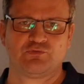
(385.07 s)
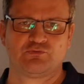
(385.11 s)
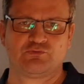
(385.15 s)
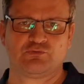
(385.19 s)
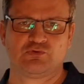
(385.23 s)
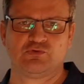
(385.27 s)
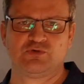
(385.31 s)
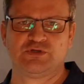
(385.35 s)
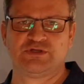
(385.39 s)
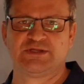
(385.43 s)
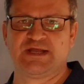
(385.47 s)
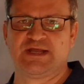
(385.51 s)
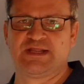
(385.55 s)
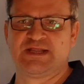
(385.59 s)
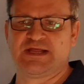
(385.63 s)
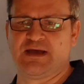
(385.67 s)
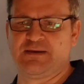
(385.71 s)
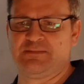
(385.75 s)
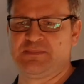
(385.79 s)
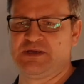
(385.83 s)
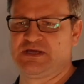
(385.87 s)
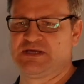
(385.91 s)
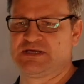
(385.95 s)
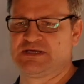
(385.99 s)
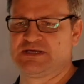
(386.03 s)
fluid
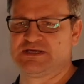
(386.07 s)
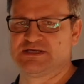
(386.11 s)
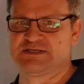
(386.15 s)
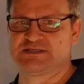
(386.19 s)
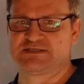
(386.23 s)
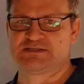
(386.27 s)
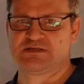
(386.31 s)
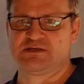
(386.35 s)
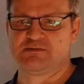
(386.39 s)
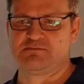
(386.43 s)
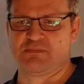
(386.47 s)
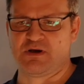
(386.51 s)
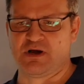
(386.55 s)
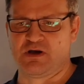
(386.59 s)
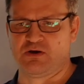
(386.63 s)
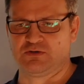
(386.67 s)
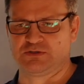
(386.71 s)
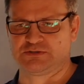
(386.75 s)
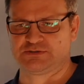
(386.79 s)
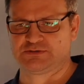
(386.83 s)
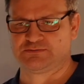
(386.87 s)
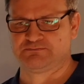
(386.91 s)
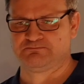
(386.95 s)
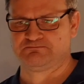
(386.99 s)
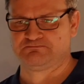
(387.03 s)
dynamic is about.